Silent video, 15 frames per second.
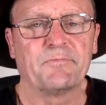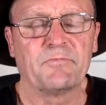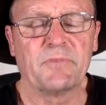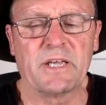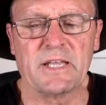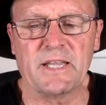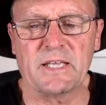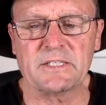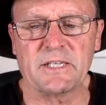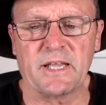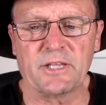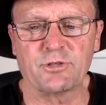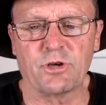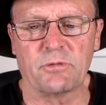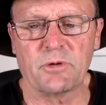again, that's
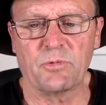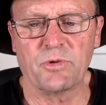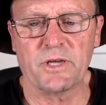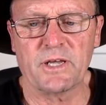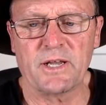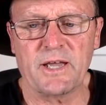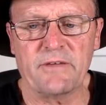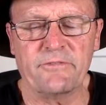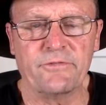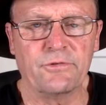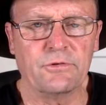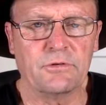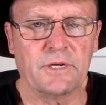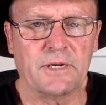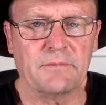another topic we can have
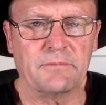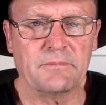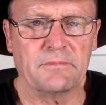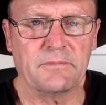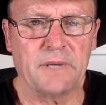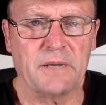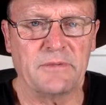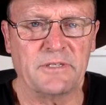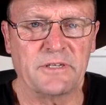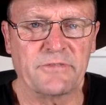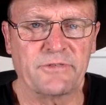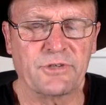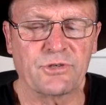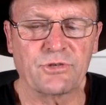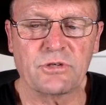for um, maybe a
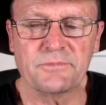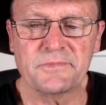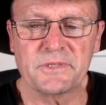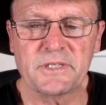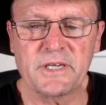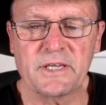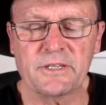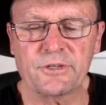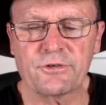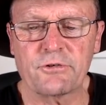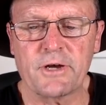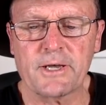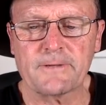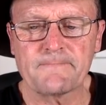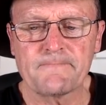different time down the
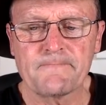track.